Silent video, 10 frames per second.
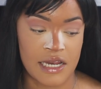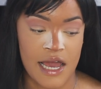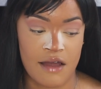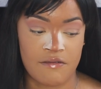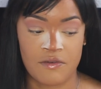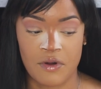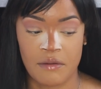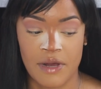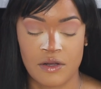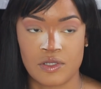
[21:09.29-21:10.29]
now for
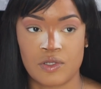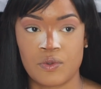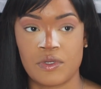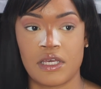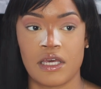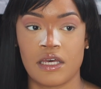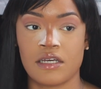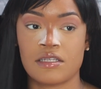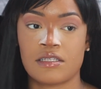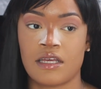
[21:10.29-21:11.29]
about 2
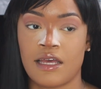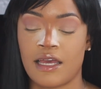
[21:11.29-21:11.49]
years.